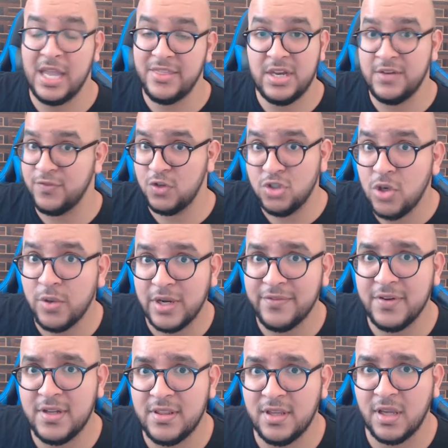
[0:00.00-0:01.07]
And then if you don't
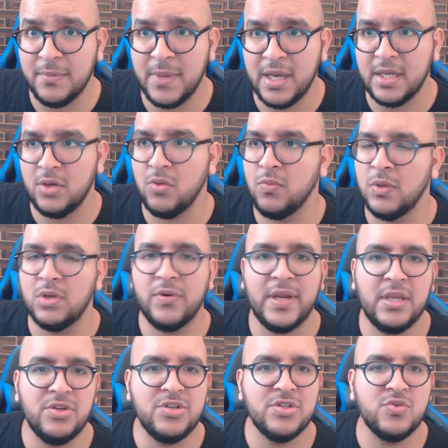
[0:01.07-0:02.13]
have anything in mind, well,
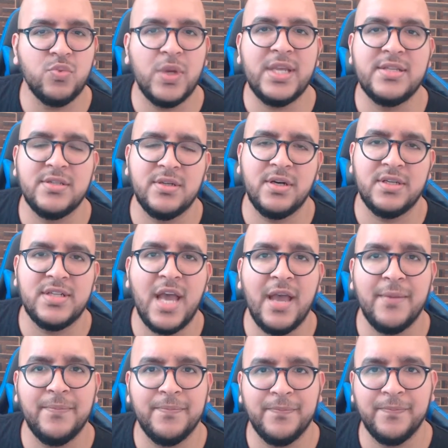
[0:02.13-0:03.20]
great, you just wasted our
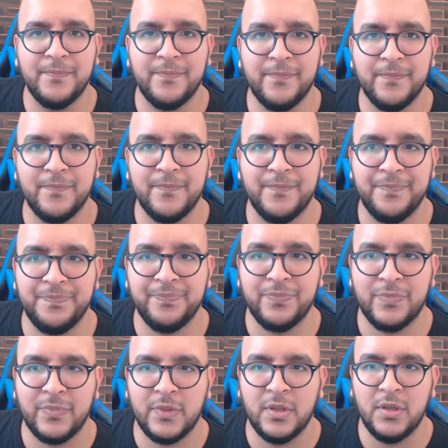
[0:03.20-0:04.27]
time.
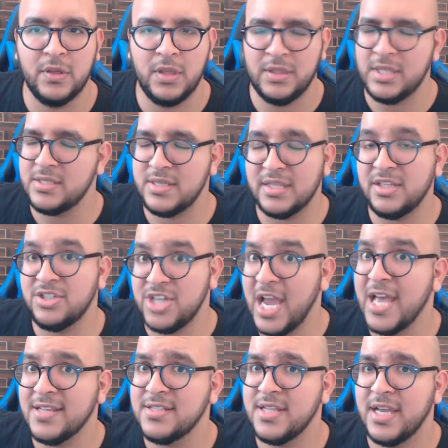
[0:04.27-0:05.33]
And that's not to
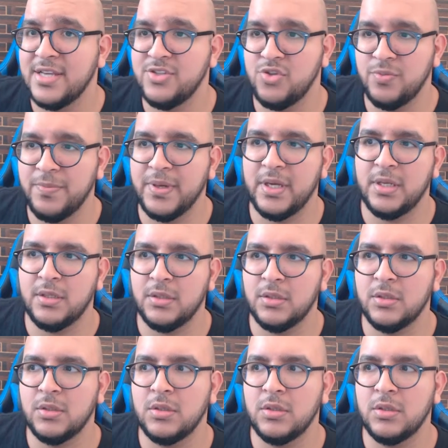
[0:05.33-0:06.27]
chastise you, but